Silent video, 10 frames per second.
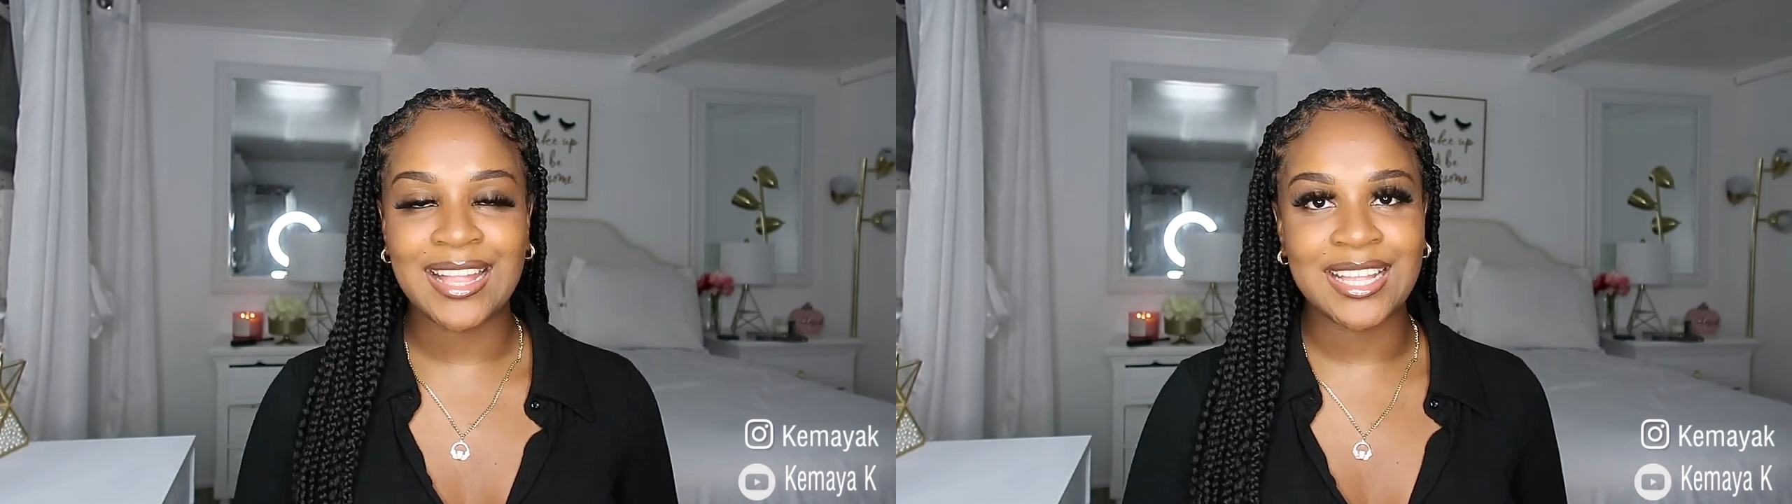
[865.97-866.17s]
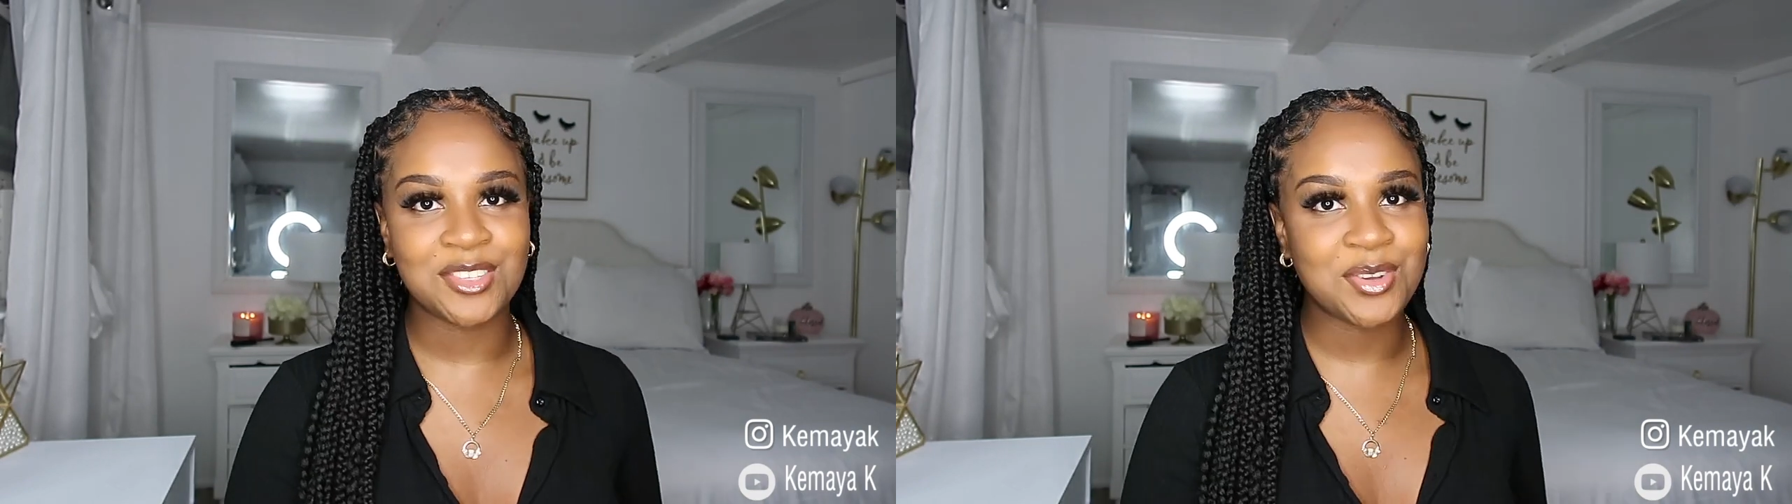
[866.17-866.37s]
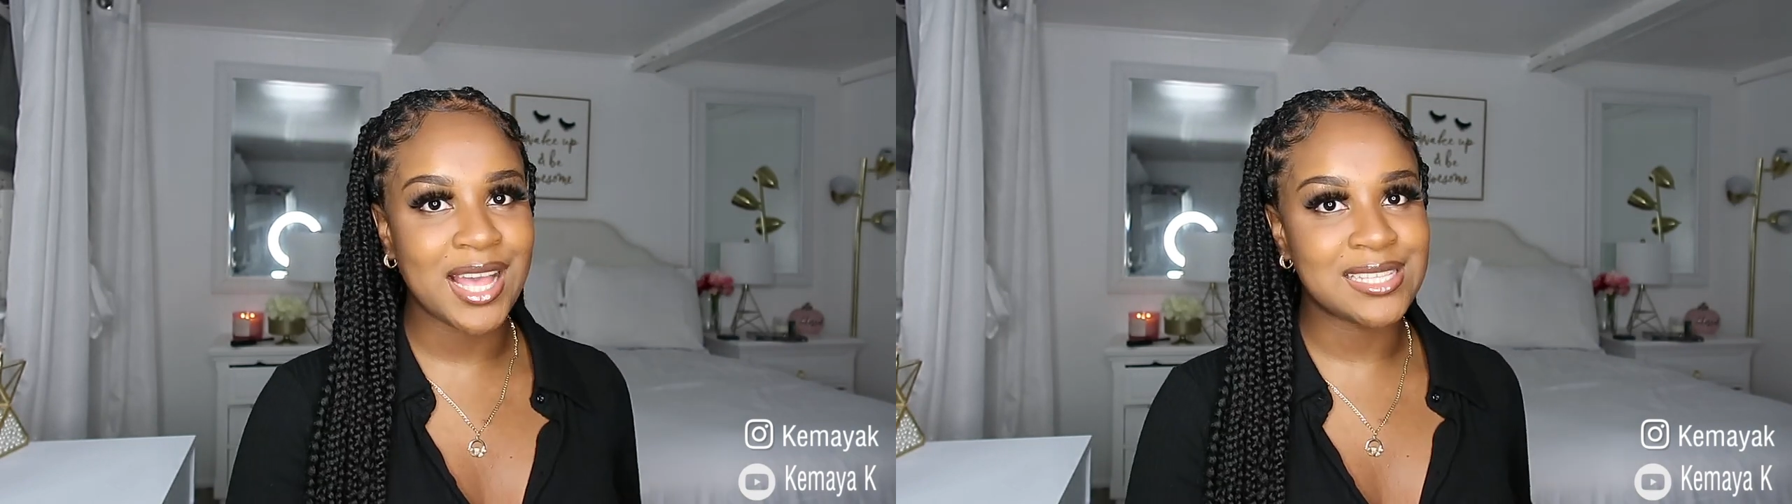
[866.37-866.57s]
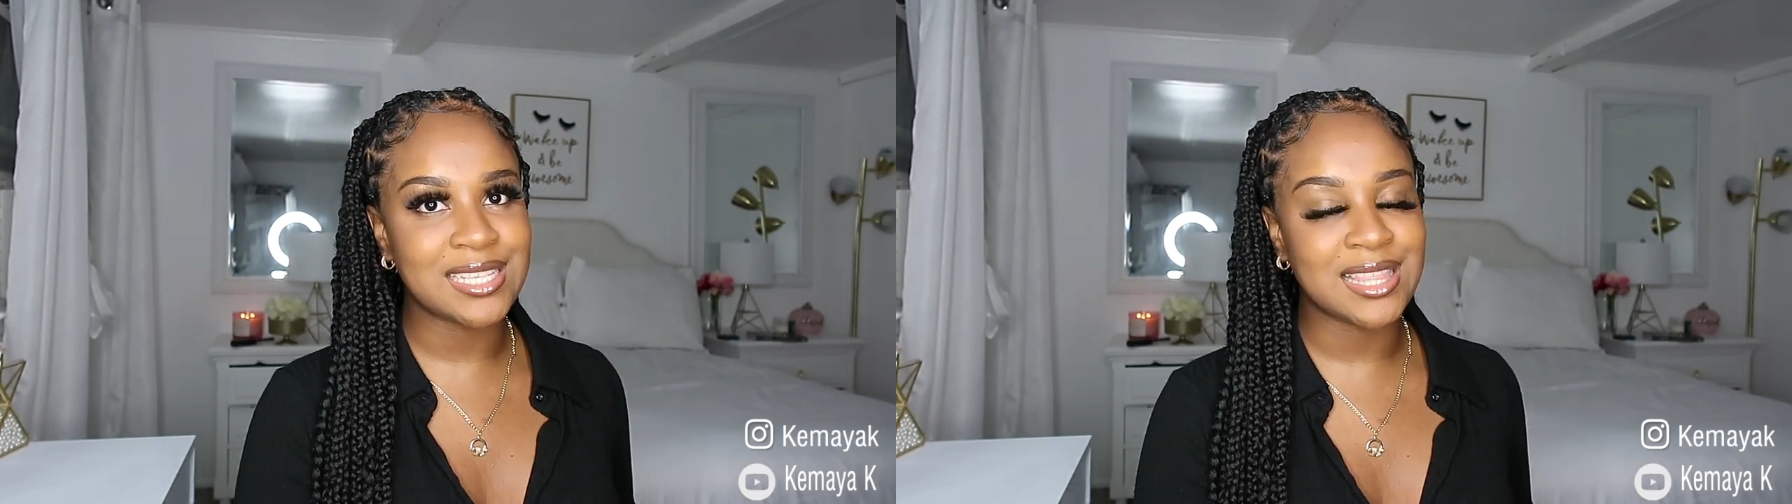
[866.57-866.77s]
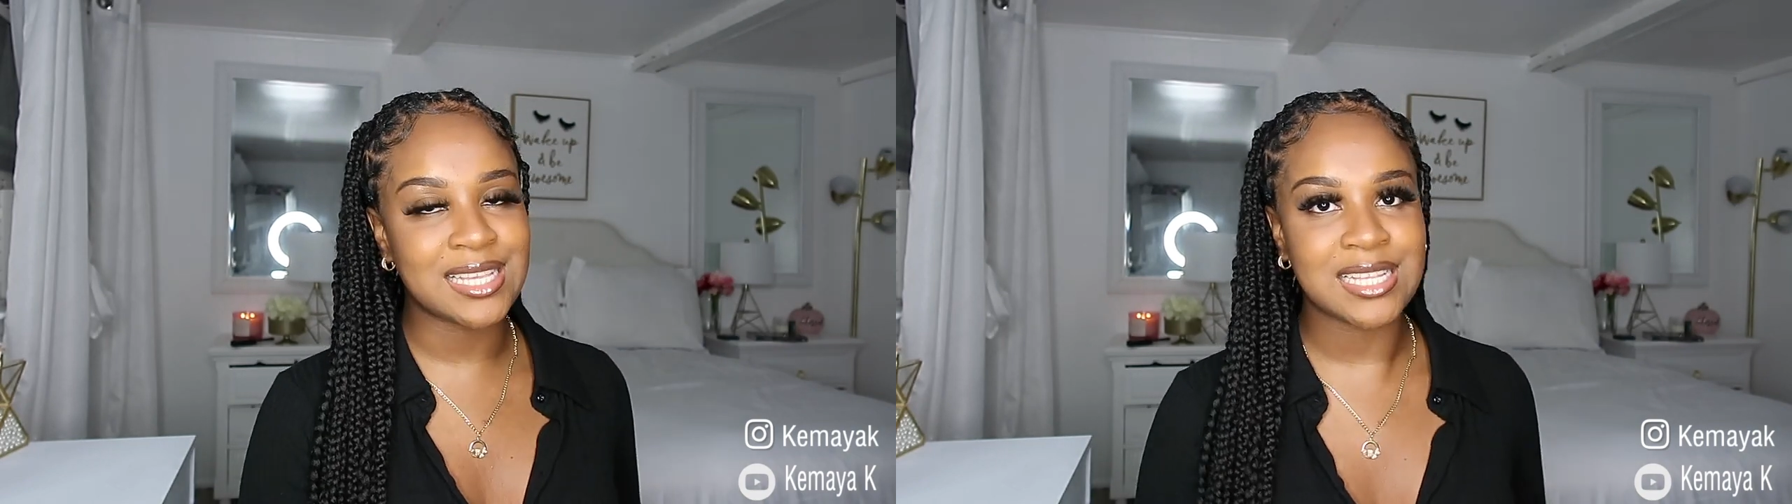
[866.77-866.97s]
And did you guys
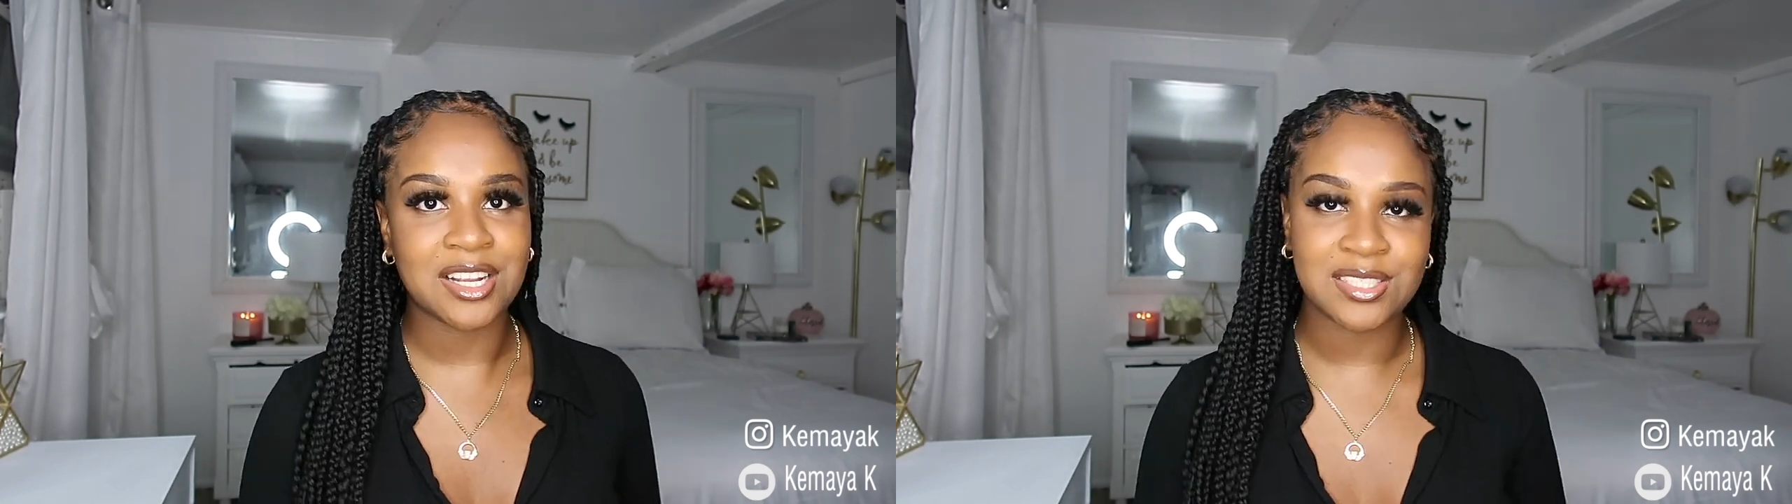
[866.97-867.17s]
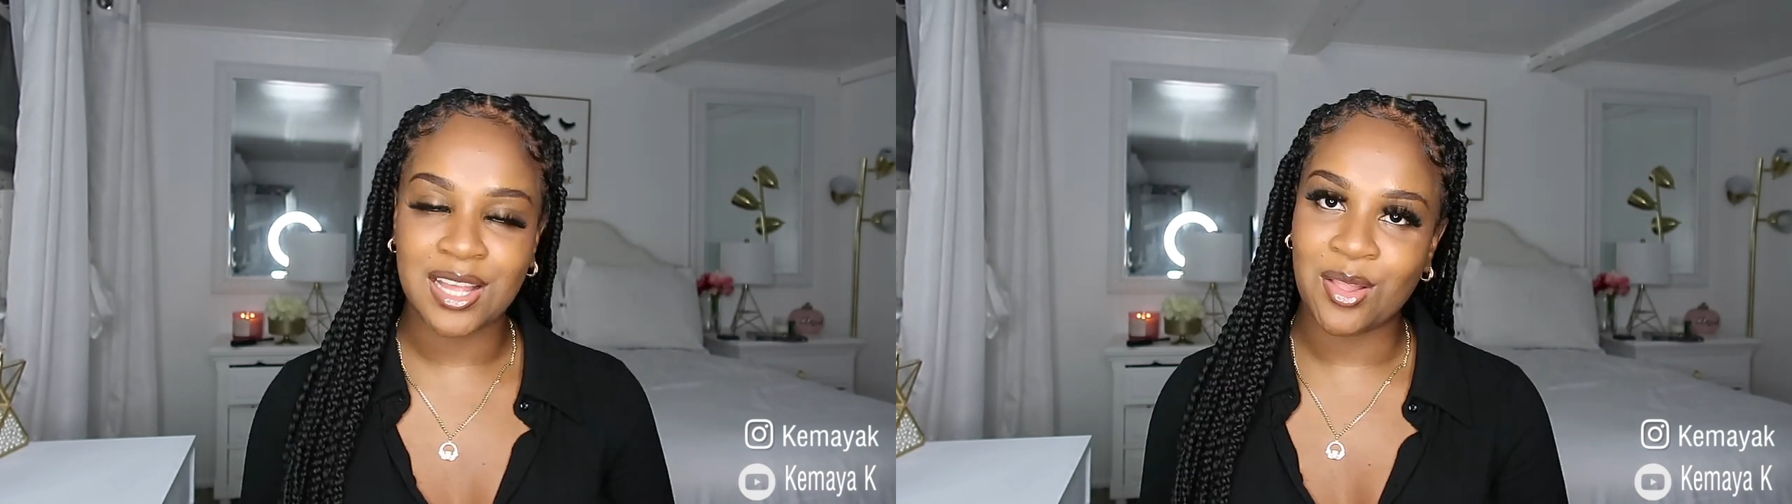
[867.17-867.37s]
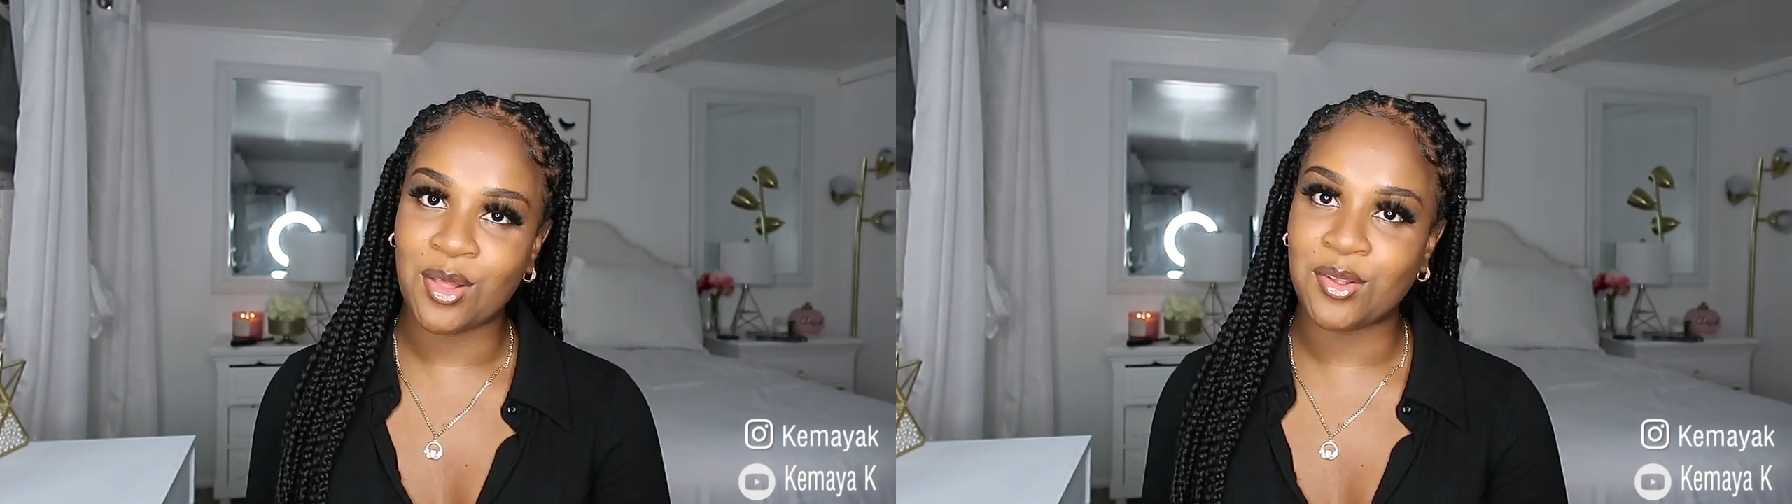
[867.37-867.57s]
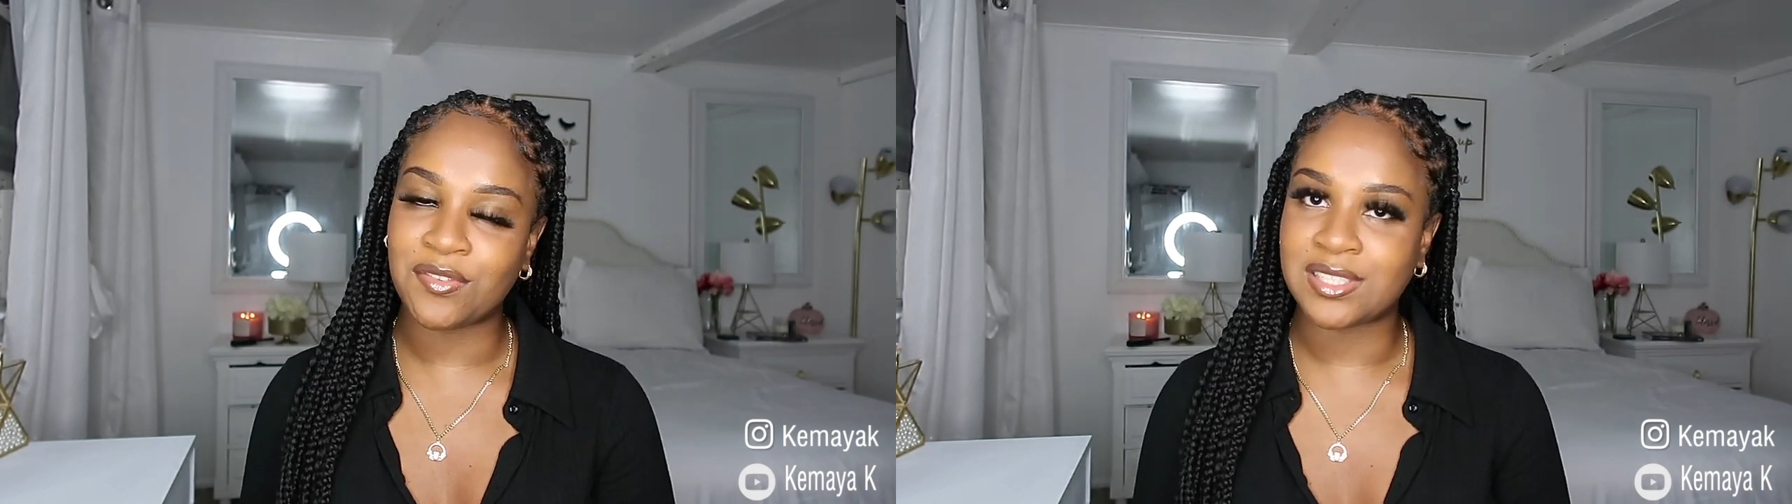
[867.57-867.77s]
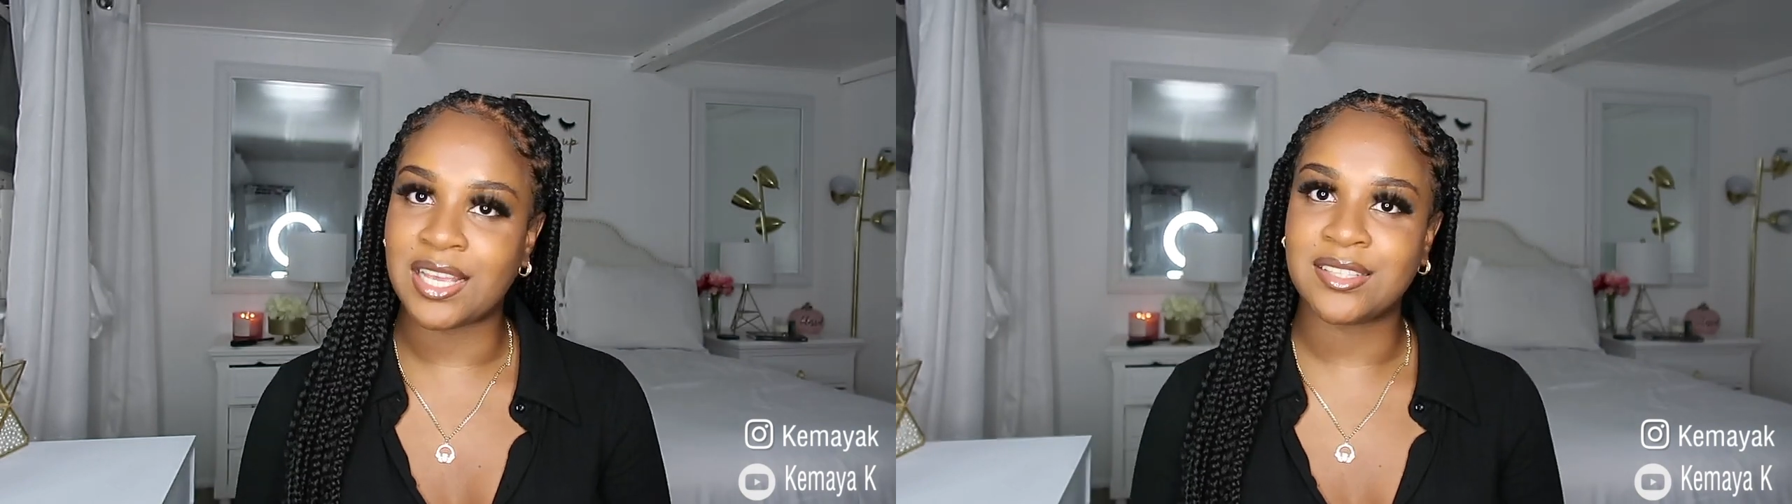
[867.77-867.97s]
see this hairstyle all
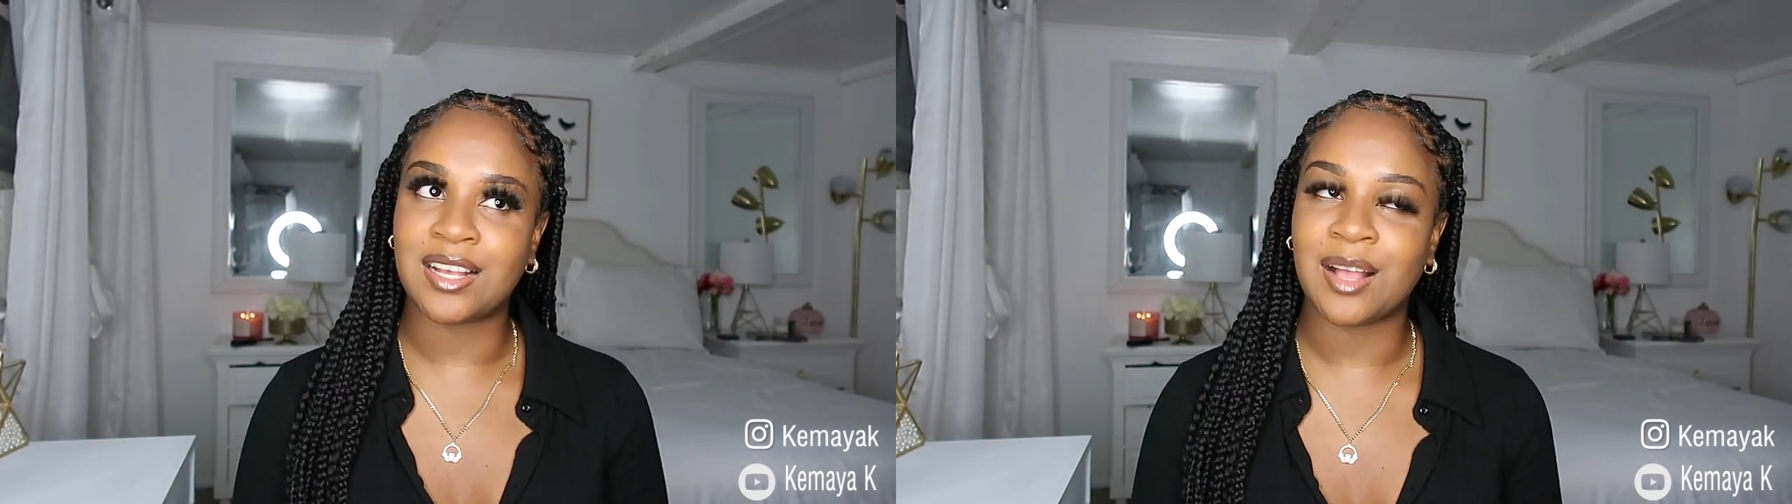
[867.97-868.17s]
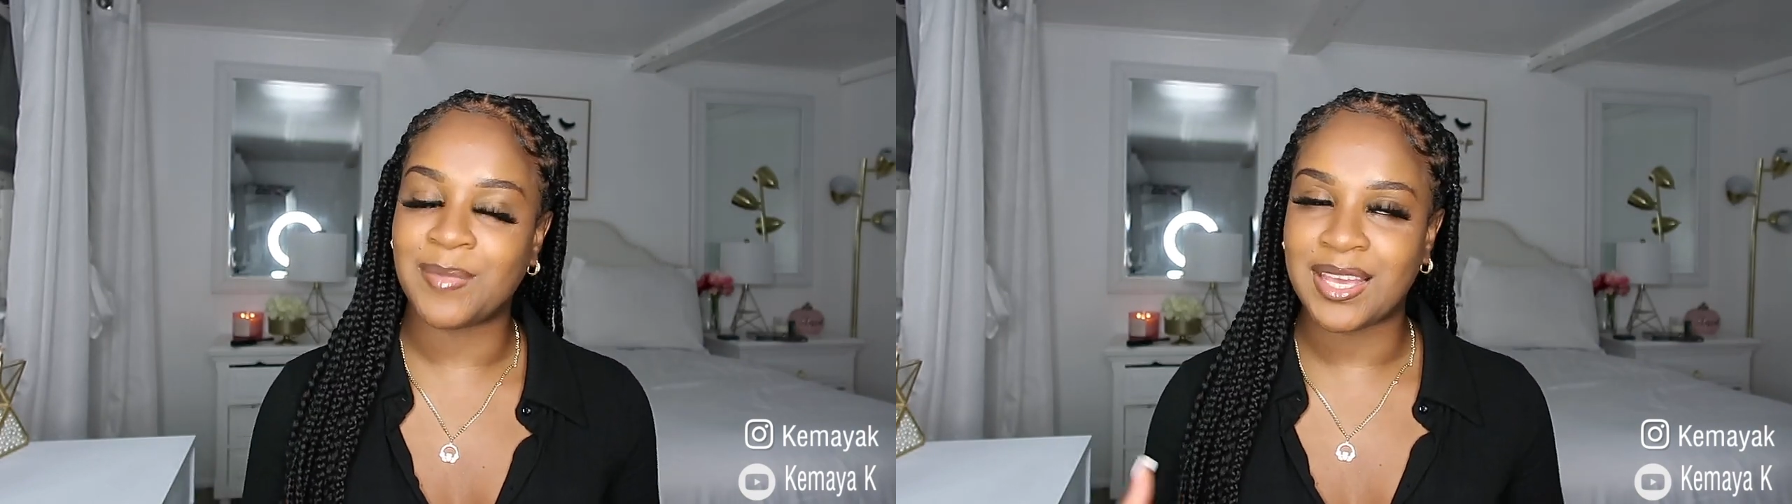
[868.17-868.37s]
over TikTok?